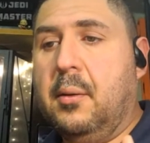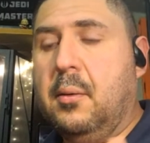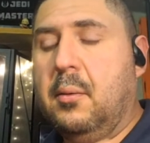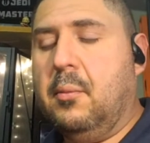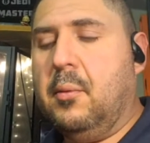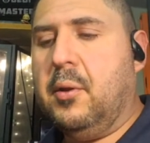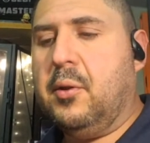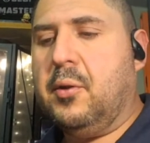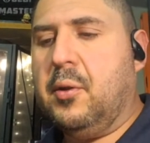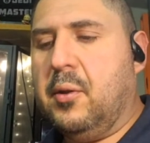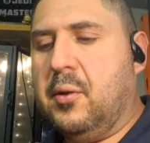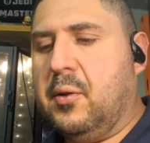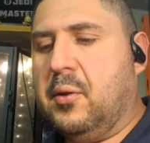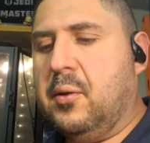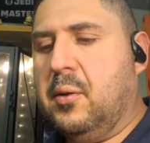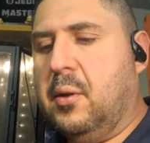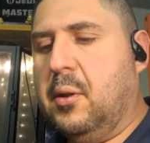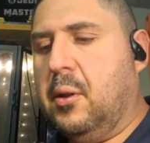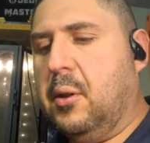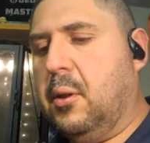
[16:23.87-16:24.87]
Which is
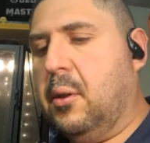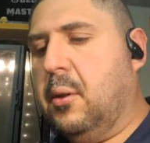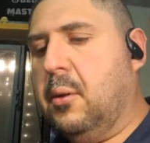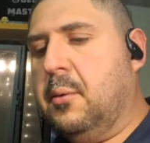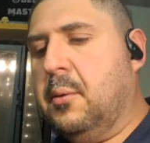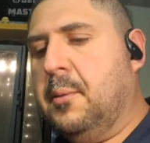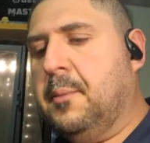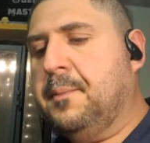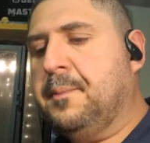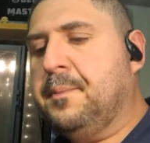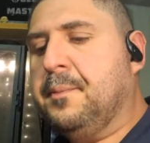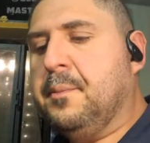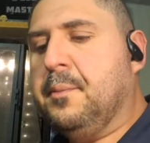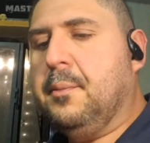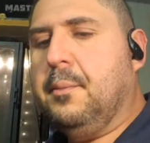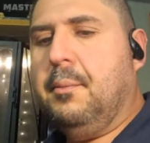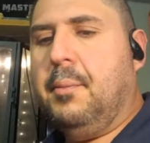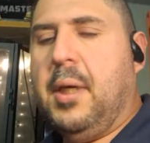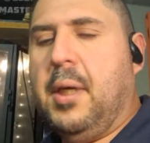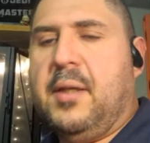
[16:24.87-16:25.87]

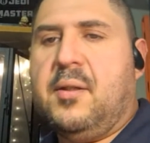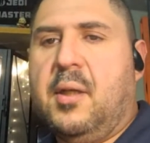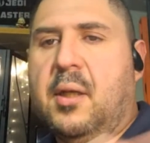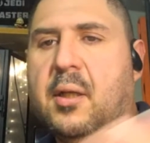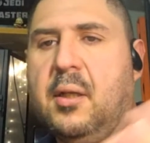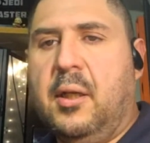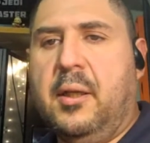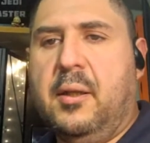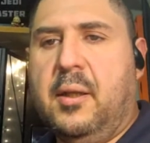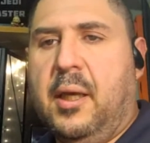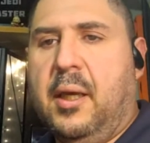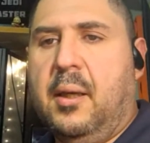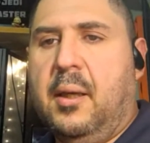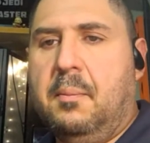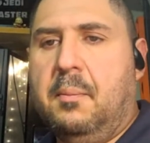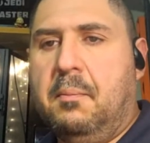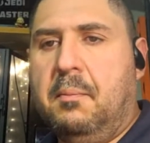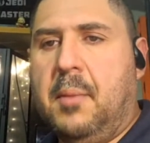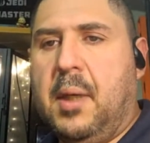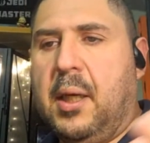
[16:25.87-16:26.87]
basically
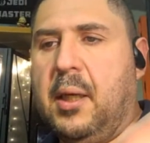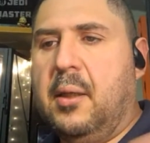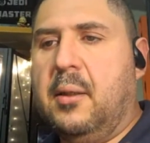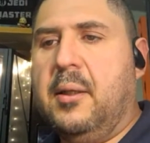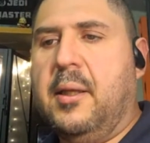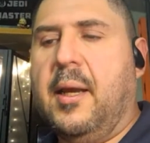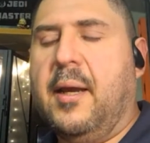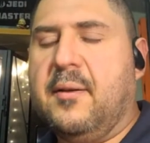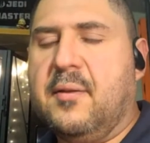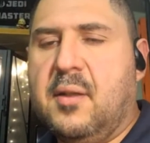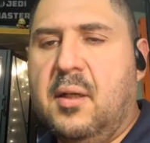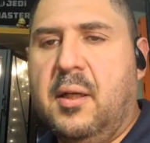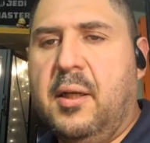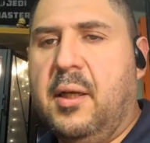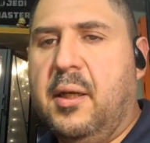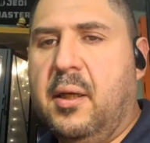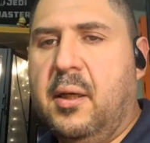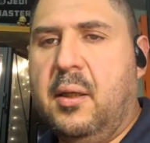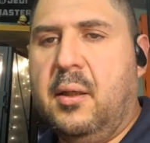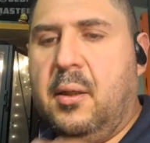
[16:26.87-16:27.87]
they made
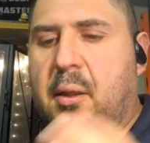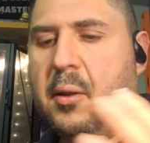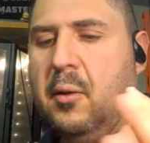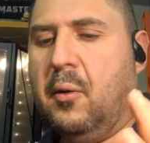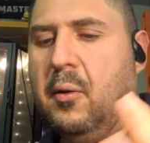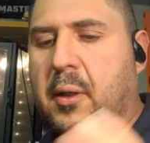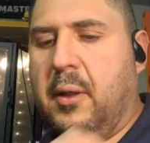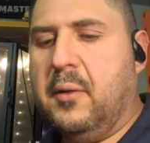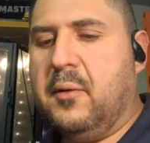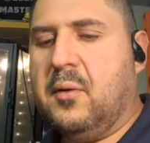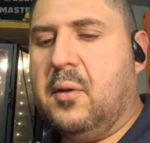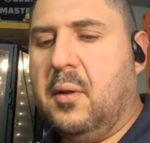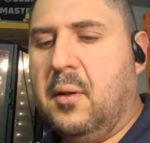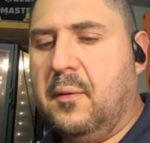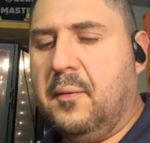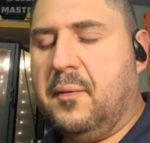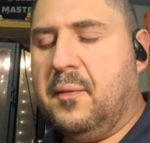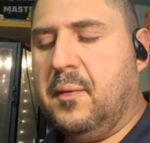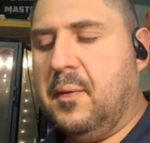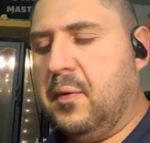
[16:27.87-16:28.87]
gasoline and all that stuff.
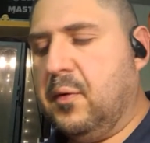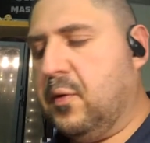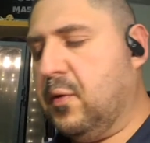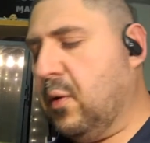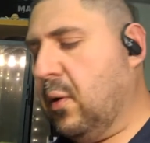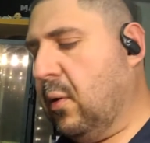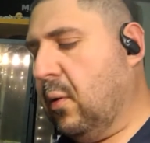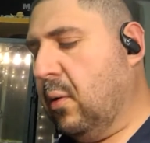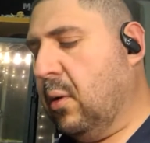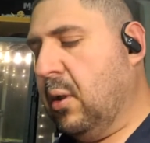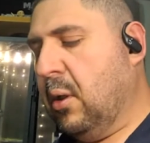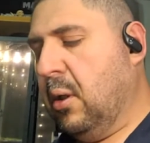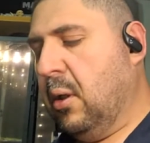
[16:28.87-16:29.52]
So